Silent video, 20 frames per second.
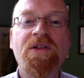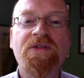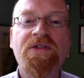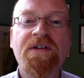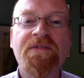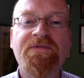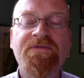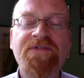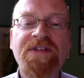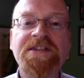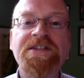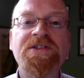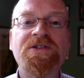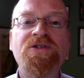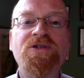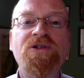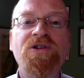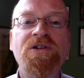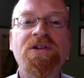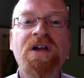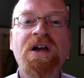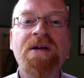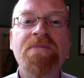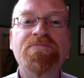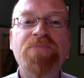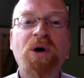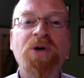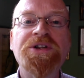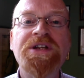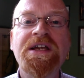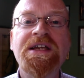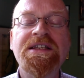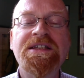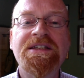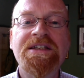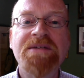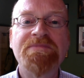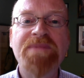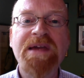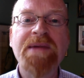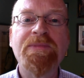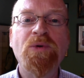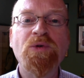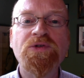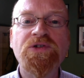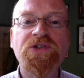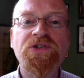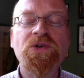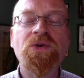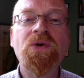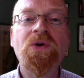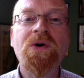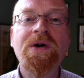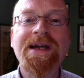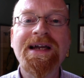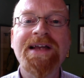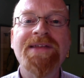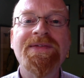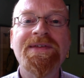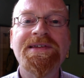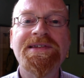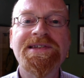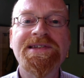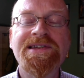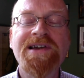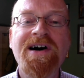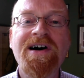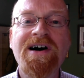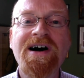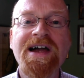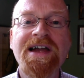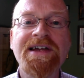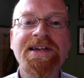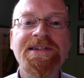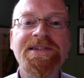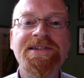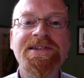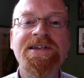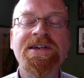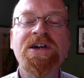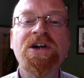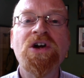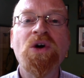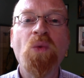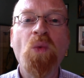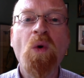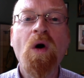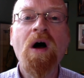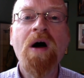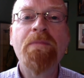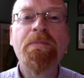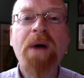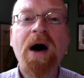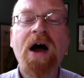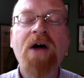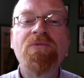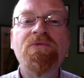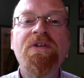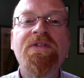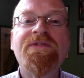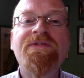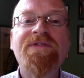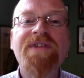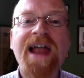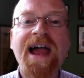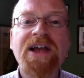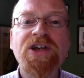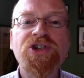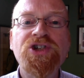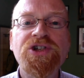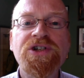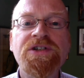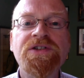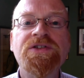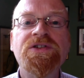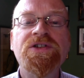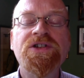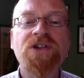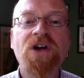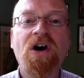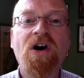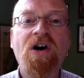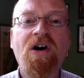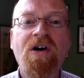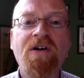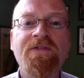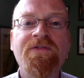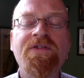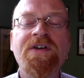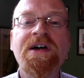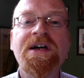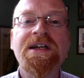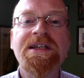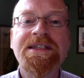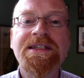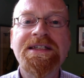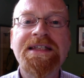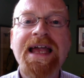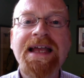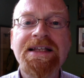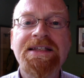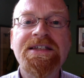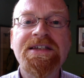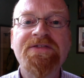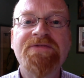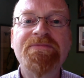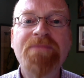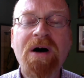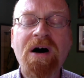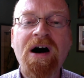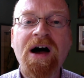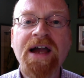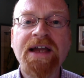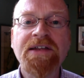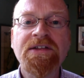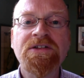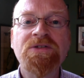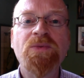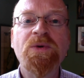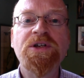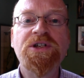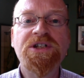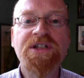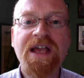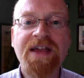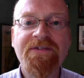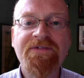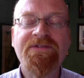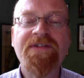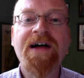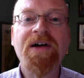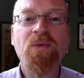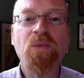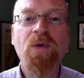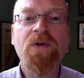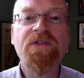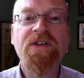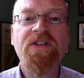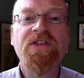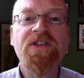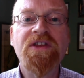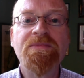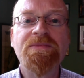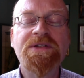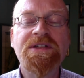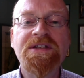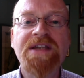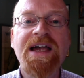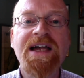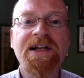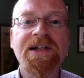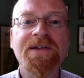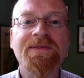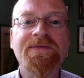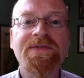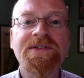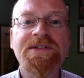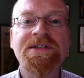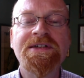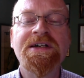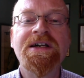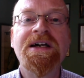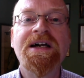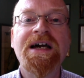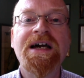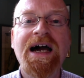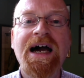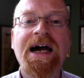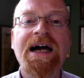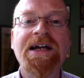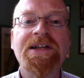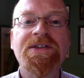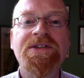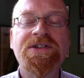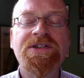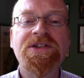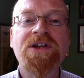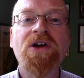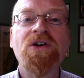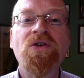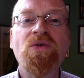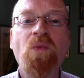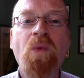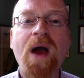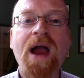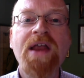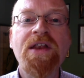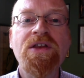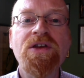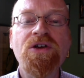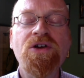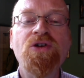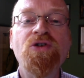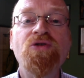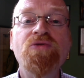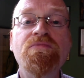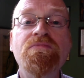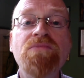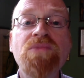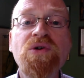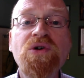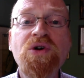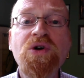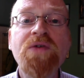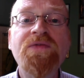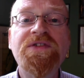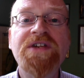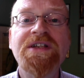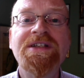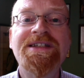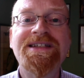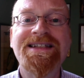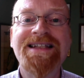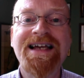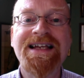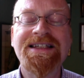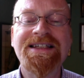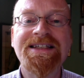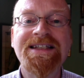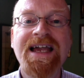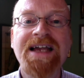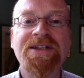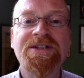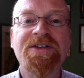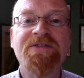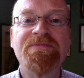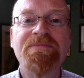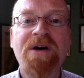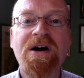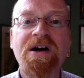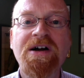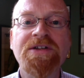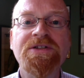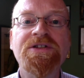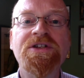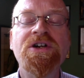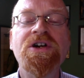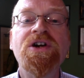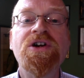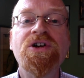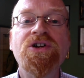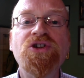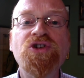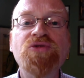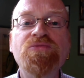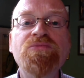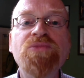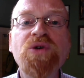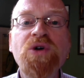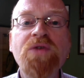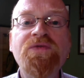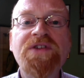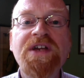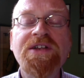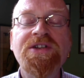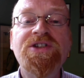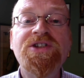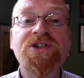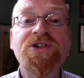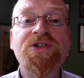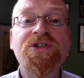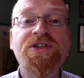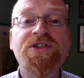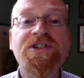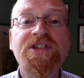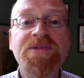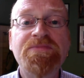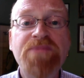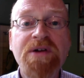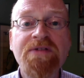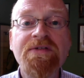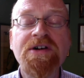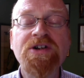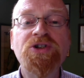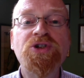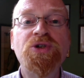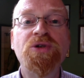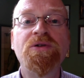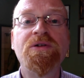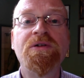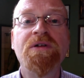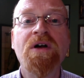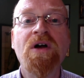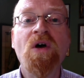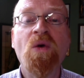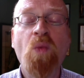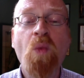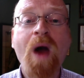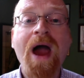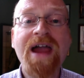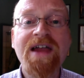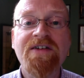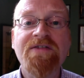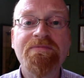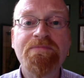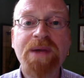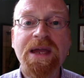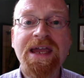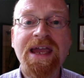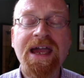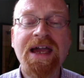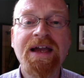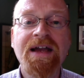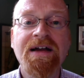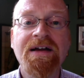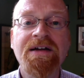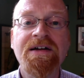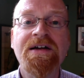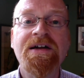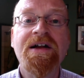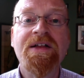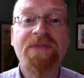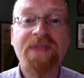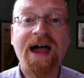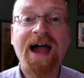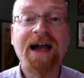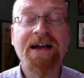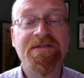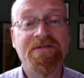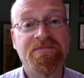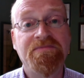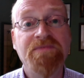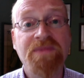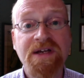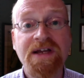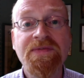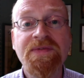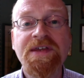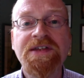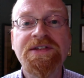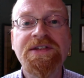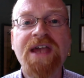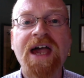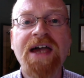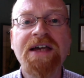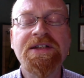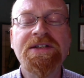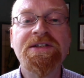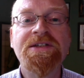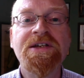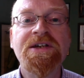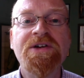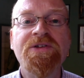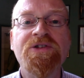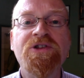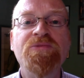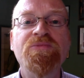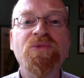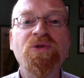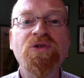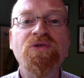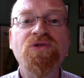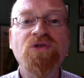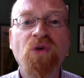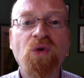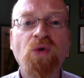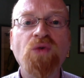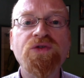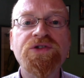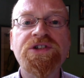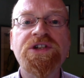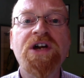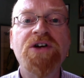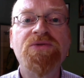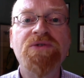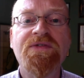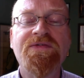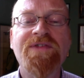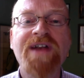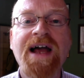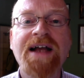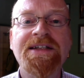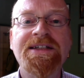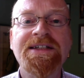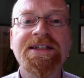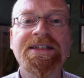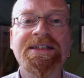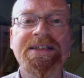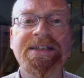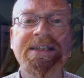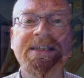the physical bodies that people saw in the skies were but reflections of states of mind which they felt within themselves. And so when you moved into that state of mind, you moved into the spiritual way of being that, in this case, the moon also reflected